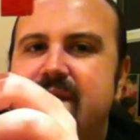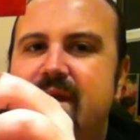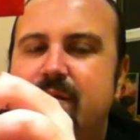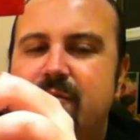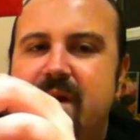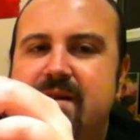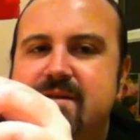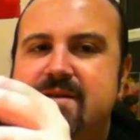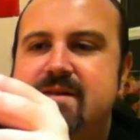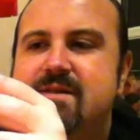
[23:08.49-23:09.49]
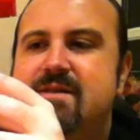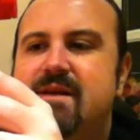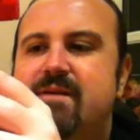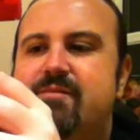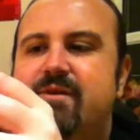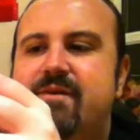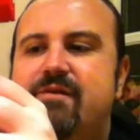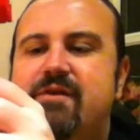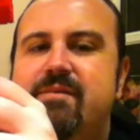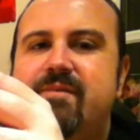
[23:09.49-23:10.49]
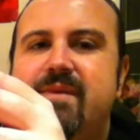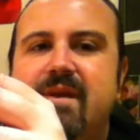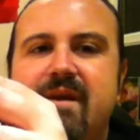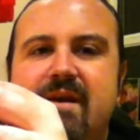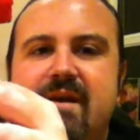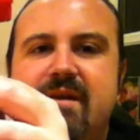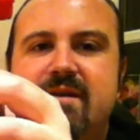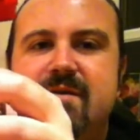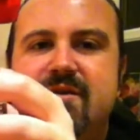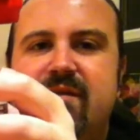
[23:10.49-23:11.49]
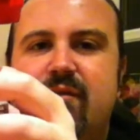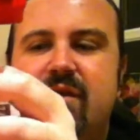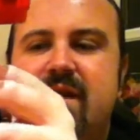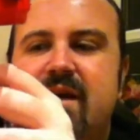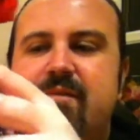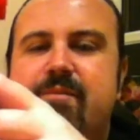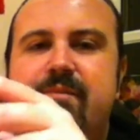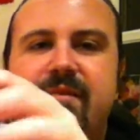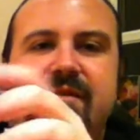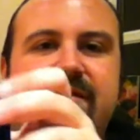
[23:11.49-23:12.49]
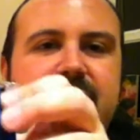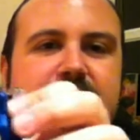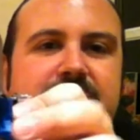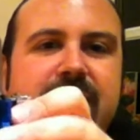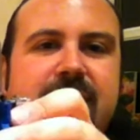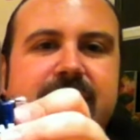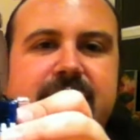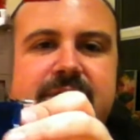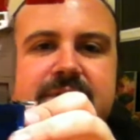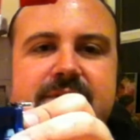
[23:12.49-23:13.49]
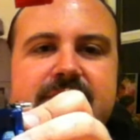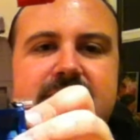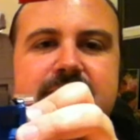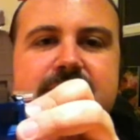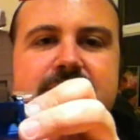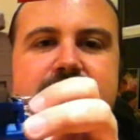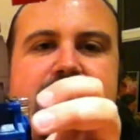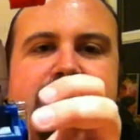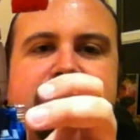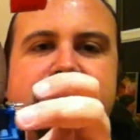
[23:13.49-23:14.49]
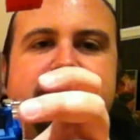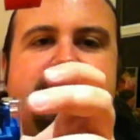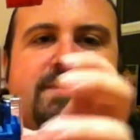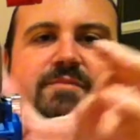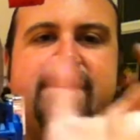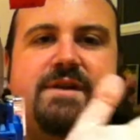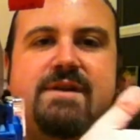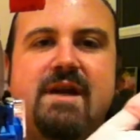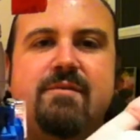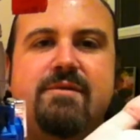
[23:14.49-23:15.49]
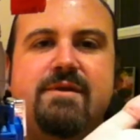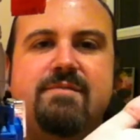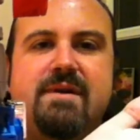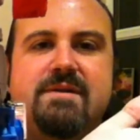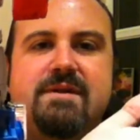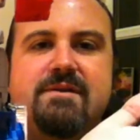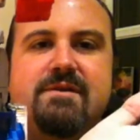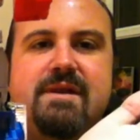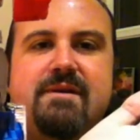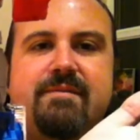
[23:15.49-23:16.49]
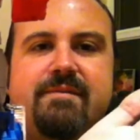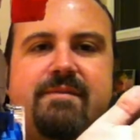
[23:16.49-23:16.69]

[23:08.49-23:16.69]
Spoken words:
He will balance and stay pretty fine, especially with one leg forward of the other and opened up well. He's pretty stable and he's balancing there now.